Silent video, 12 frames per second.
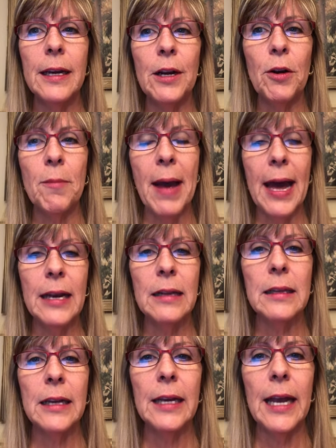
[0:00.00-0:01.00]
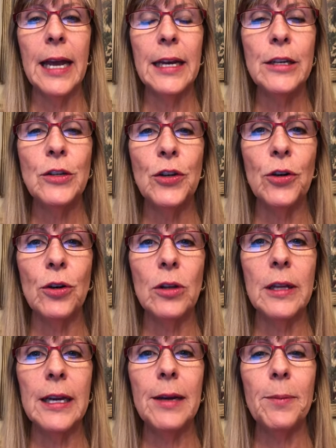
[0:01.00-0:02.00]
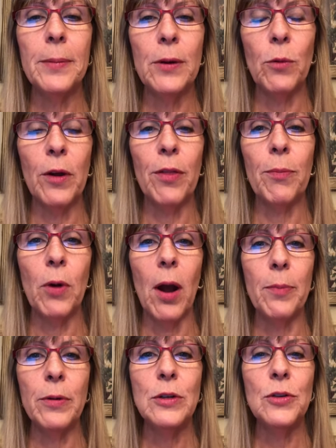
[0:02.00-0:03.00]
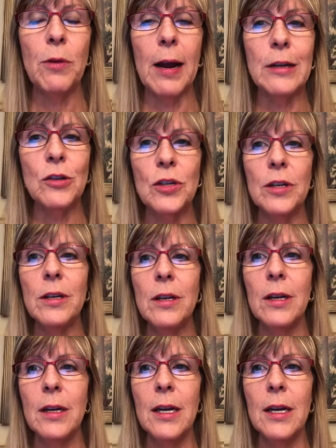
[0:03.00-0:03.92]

aromatically, and internally, but with proper direction.